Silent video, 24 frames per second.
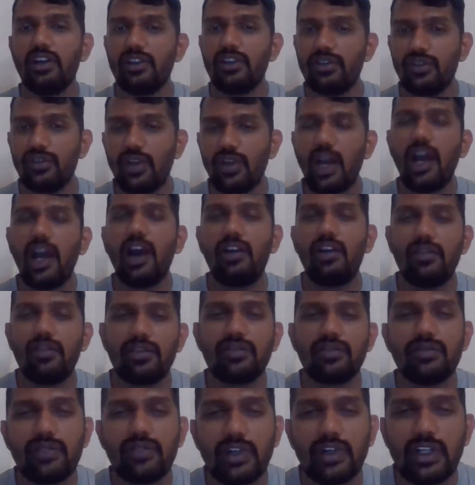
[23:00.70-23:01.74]
So you have
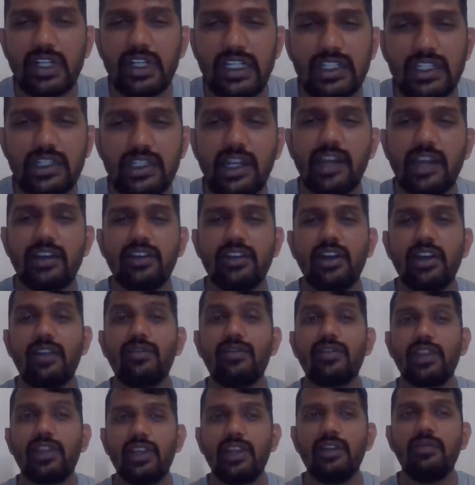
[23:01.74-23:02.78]
to understand. You have
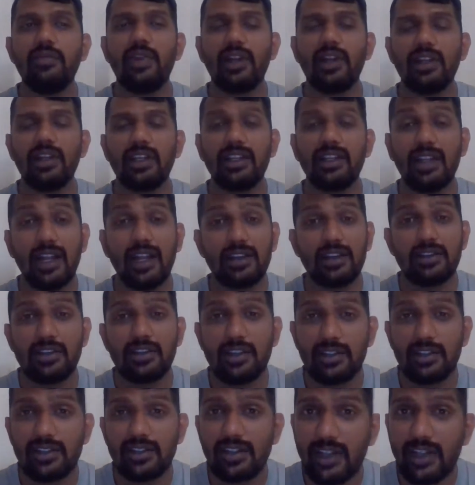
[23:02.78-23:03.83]
to keep learning. That's the
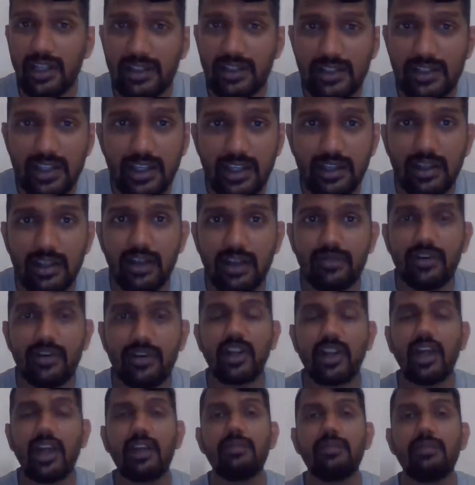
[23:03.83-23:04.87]
reason I say
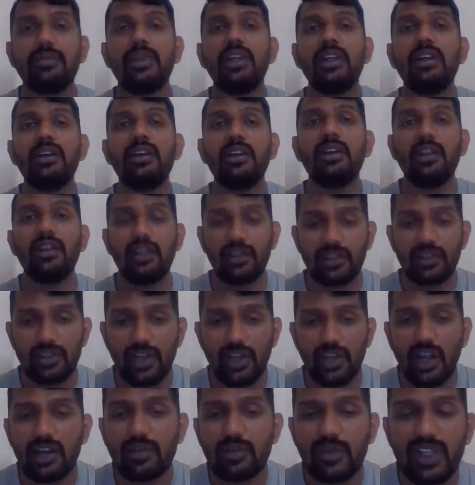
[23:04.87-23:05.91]
every time
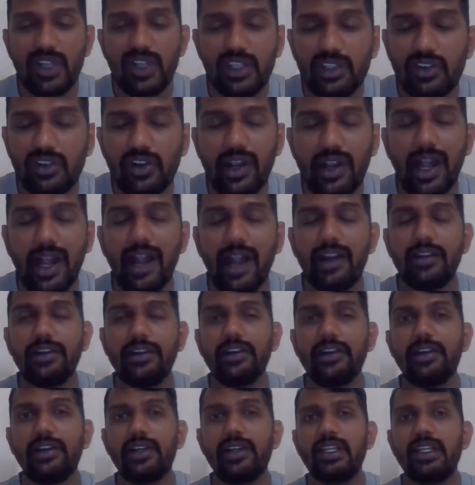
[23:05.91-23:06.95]
start making your hand
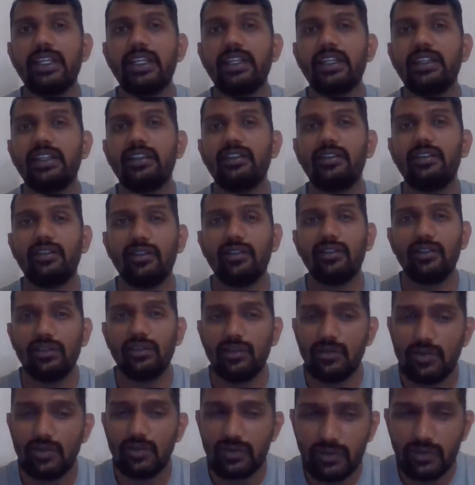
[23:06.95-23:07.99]
dirty.
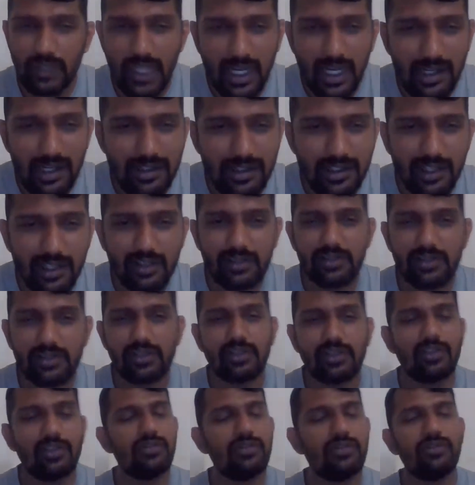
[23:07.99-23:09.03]
Go to the ad
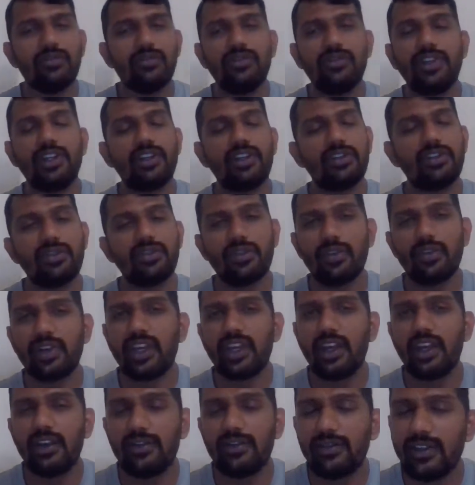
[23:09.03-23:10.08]
section. Do it is
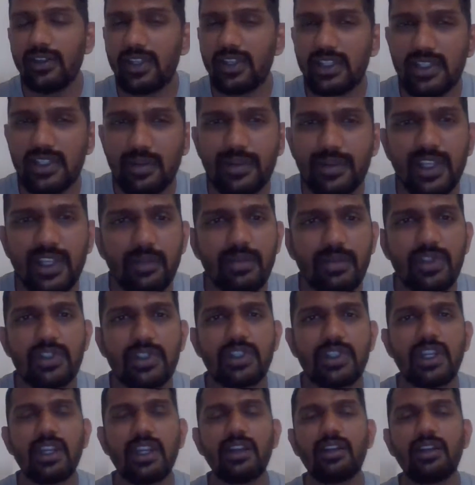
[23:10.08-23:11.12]
okay if it is something
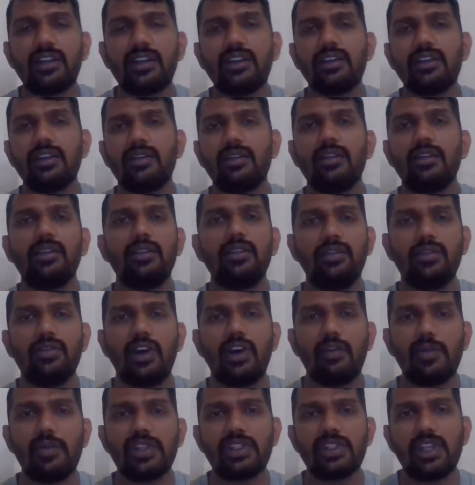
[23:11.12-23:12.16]
mistake. You
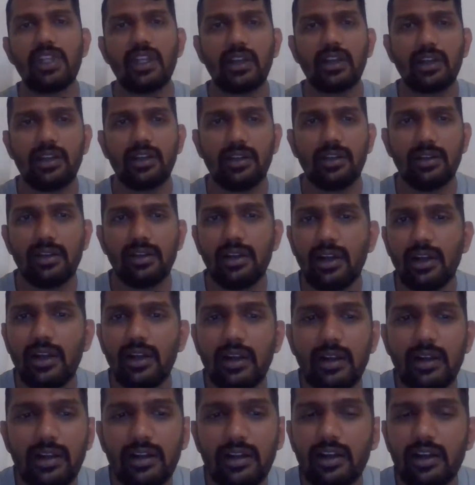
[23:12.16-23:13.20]
have mistaken
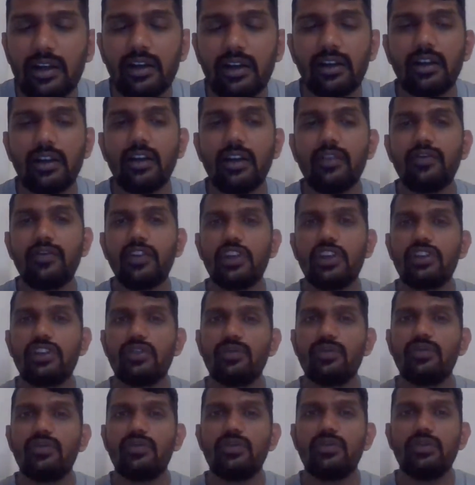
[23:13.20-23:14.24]

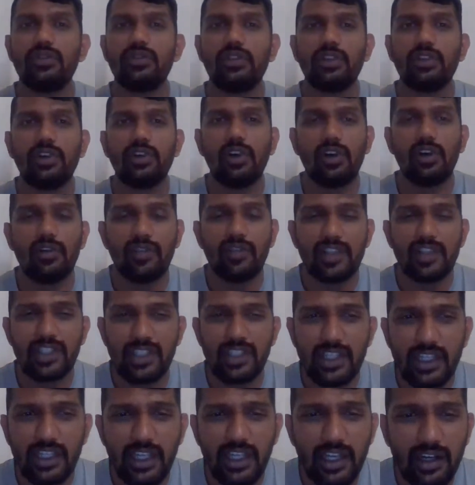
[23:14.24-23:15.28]
Facebook. Always
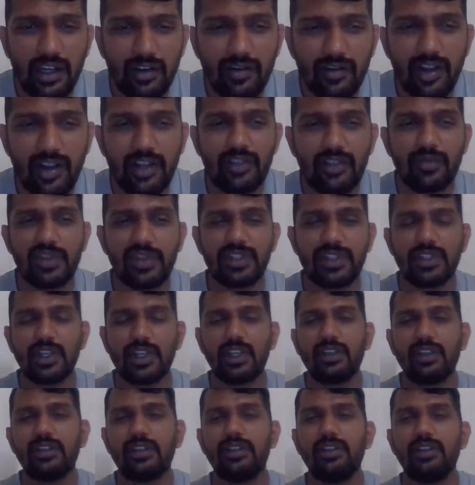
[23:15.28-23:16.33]
indicate where you
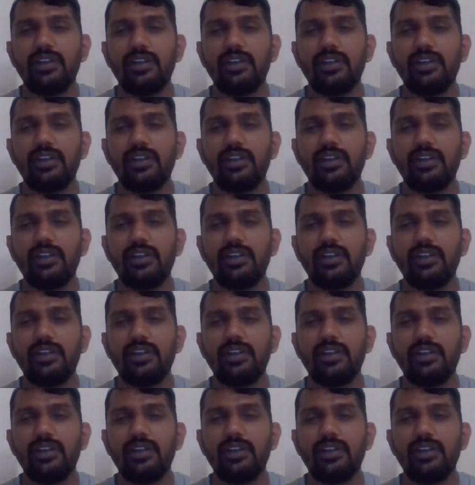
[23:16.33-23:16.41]
mistake.